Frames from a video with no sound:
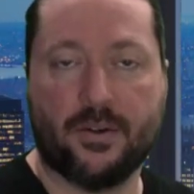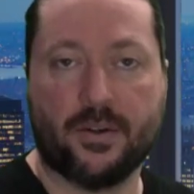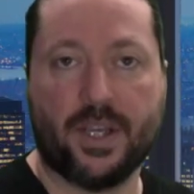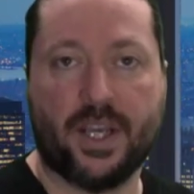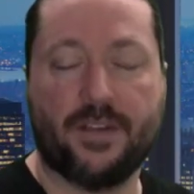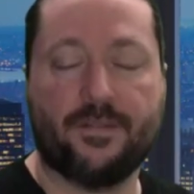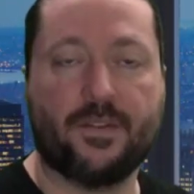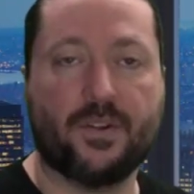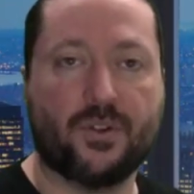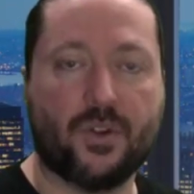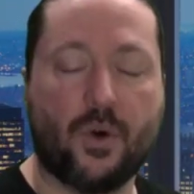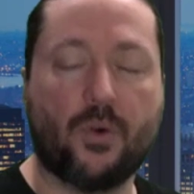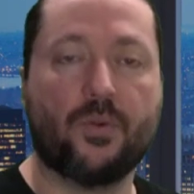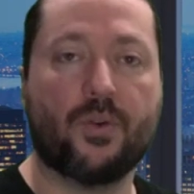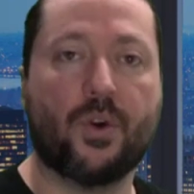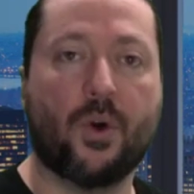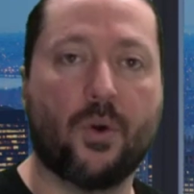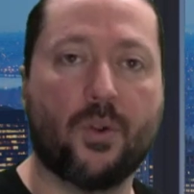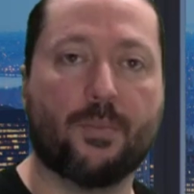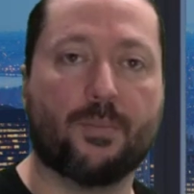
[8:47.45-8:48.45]
Okay, if you
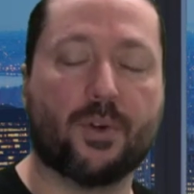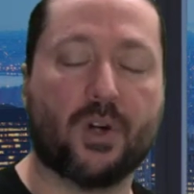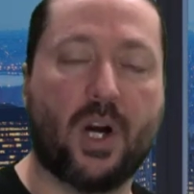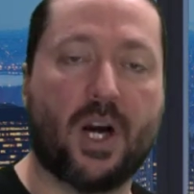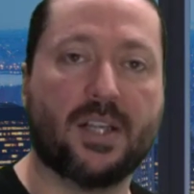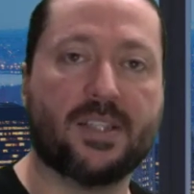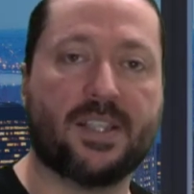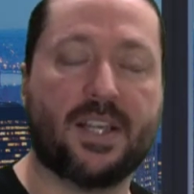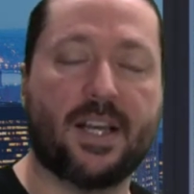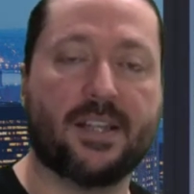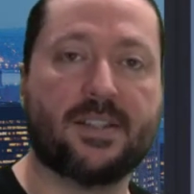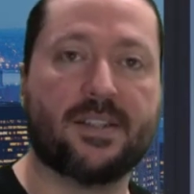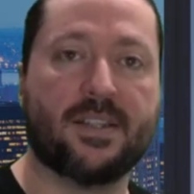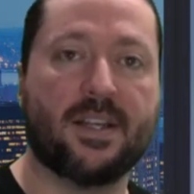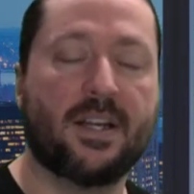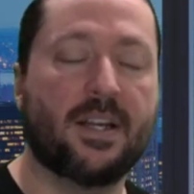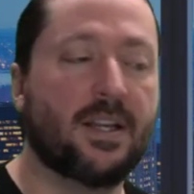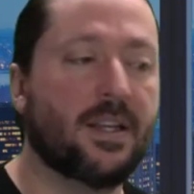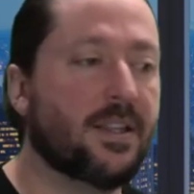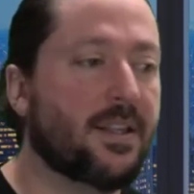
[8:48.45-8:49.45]
don't know the process,
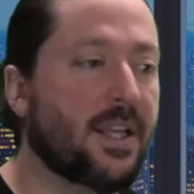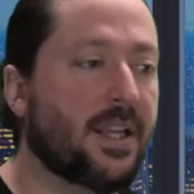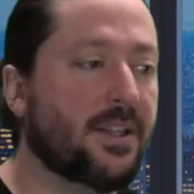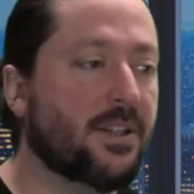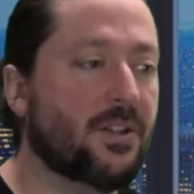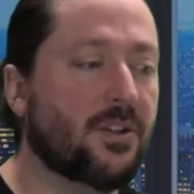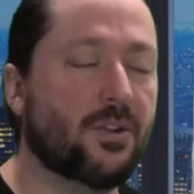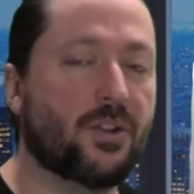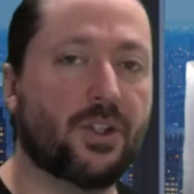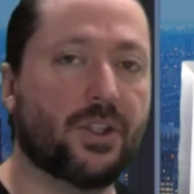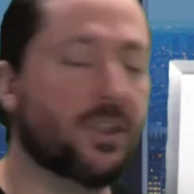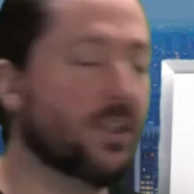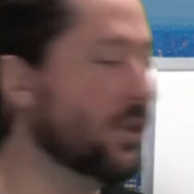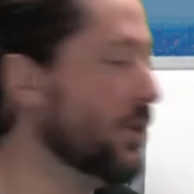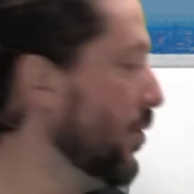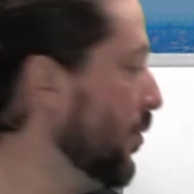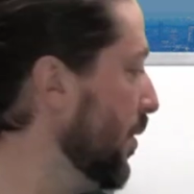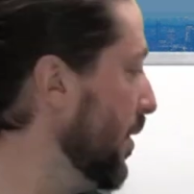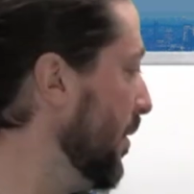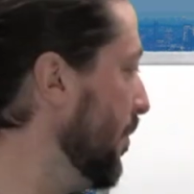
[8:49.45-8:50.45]
then you shouldn't
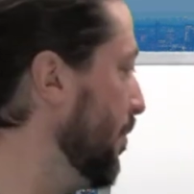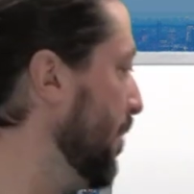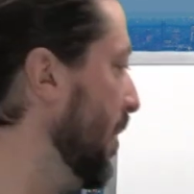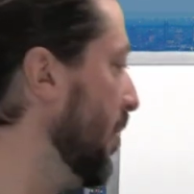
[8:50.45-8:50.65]
do it.